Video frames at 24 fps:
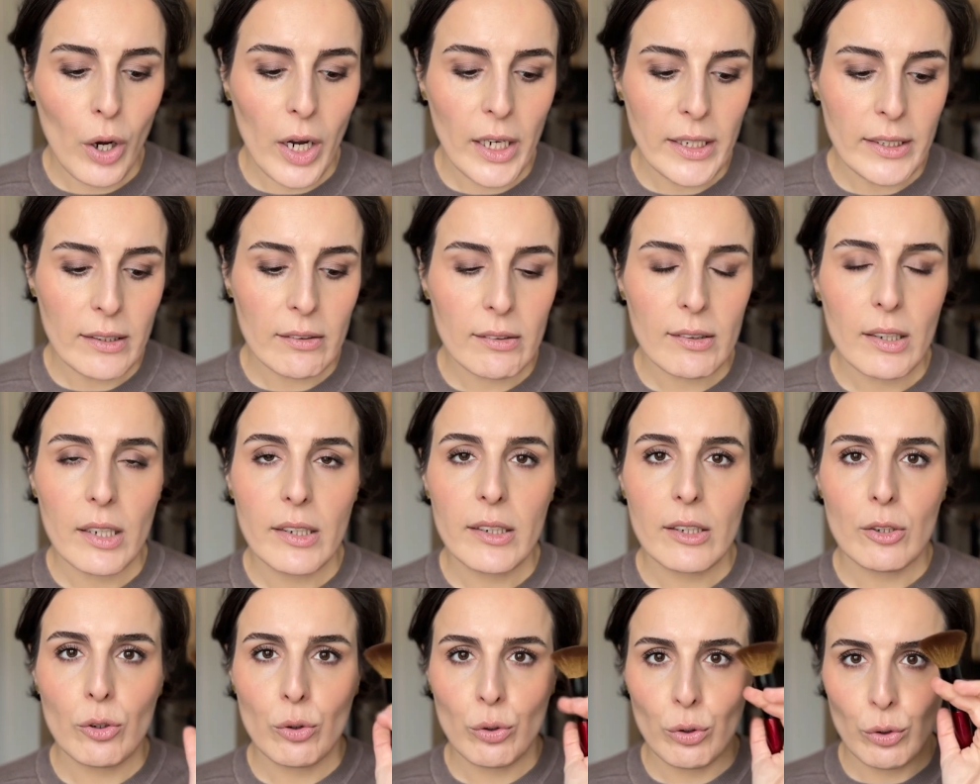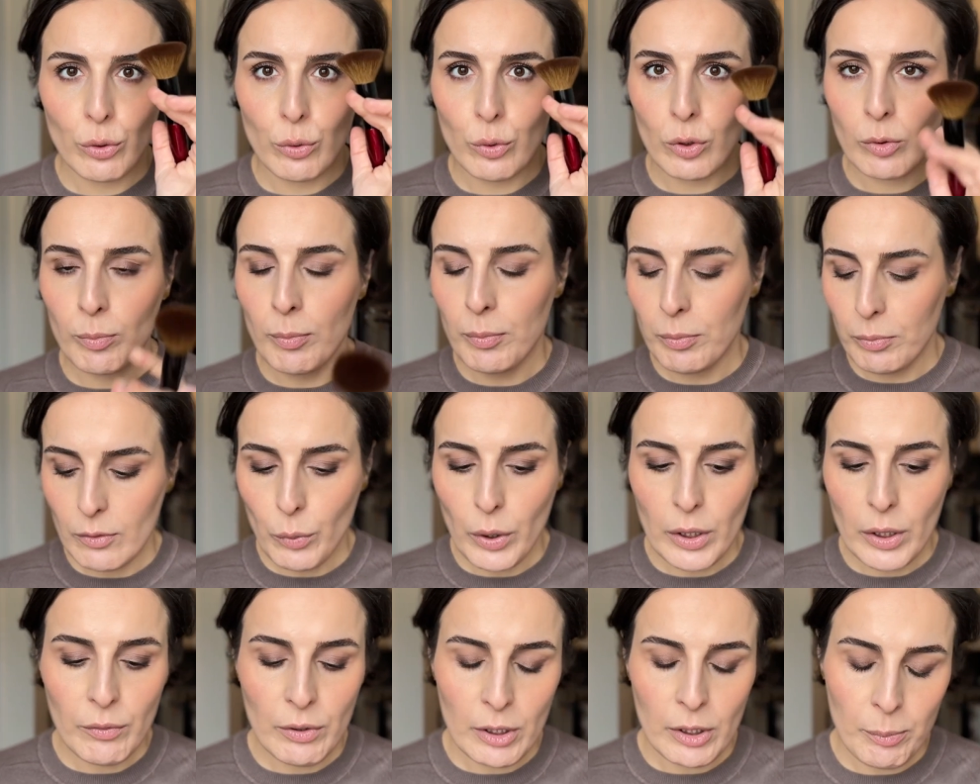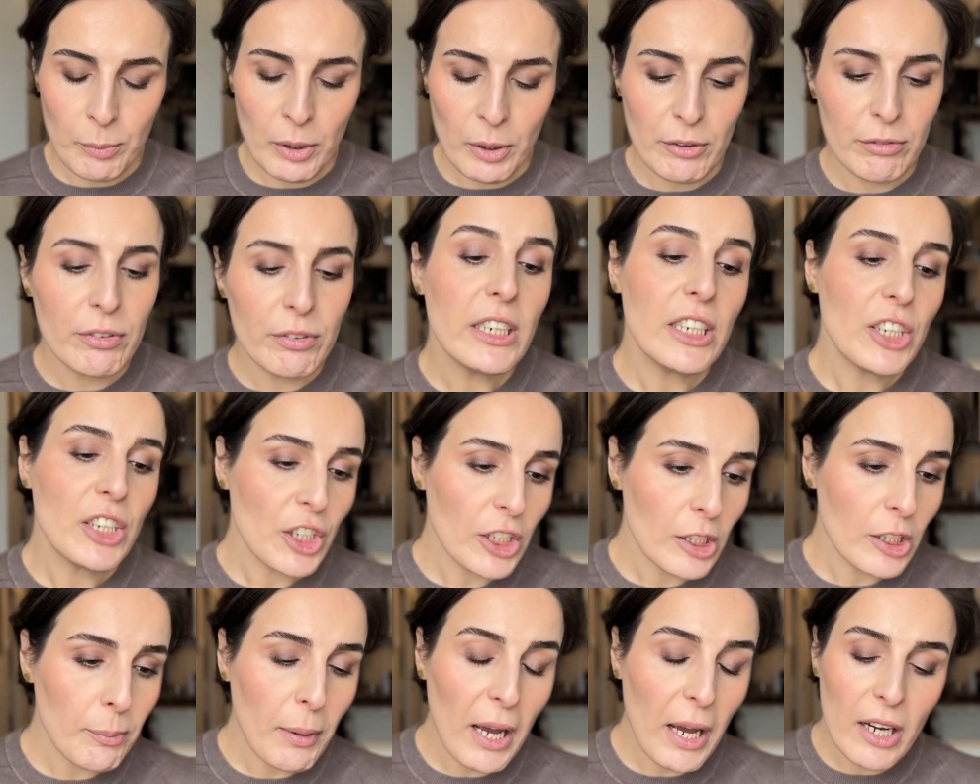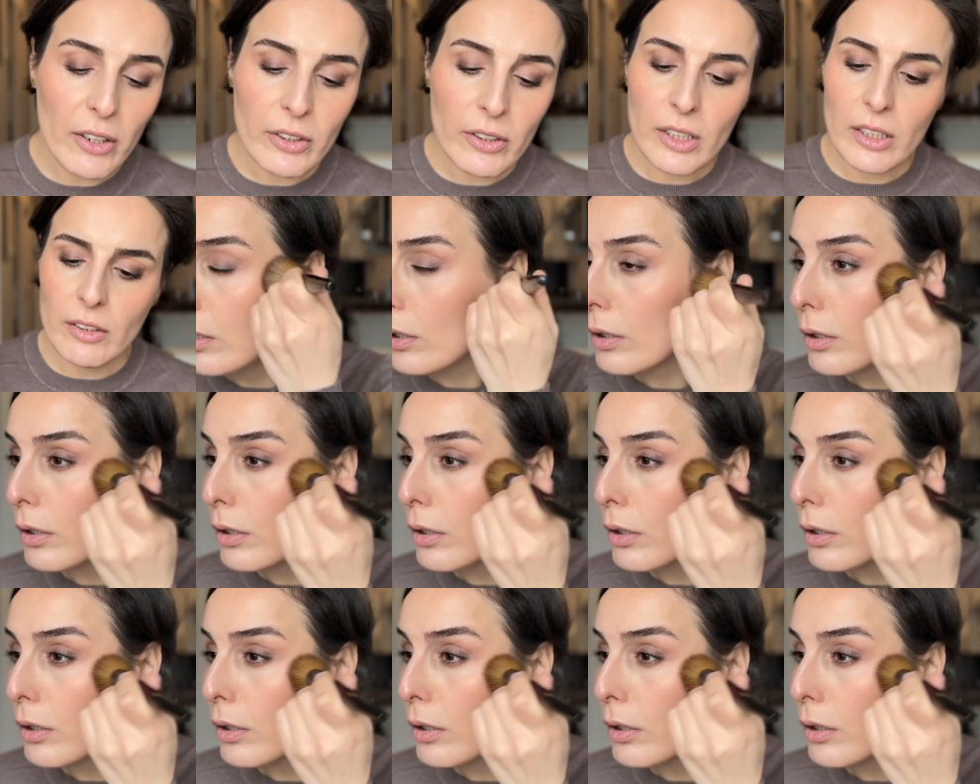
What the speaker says: I decided to use this one with my finishing powder.